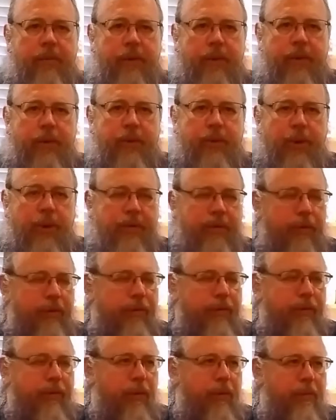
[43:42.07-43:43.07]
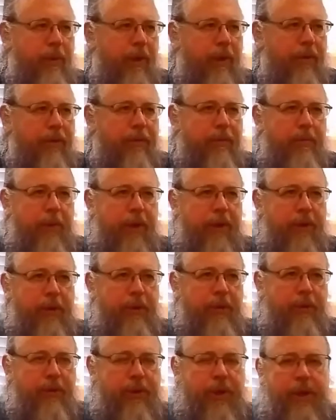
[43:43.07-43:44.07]
in 1204 by the by the
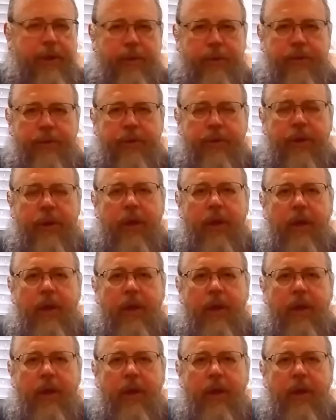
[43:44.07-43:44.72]
Crusaders,